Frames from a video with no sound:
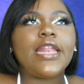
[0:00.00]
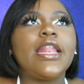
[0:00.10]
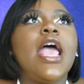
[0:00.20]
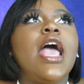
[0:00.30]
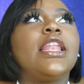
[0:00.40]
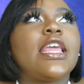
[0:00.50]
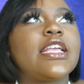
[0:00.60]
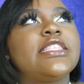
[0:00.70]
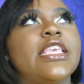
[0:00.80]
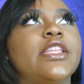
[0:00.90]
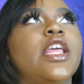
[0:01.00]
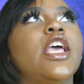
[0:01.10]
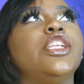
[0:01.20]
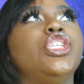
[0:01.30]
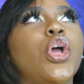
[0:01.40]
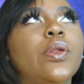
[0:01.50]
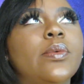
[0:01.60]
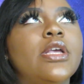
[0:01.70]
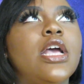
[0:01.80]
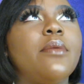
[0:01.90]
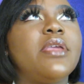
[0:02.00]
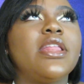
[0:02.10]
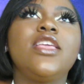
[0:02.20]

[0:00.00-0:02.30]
And like I said, Jody would come in,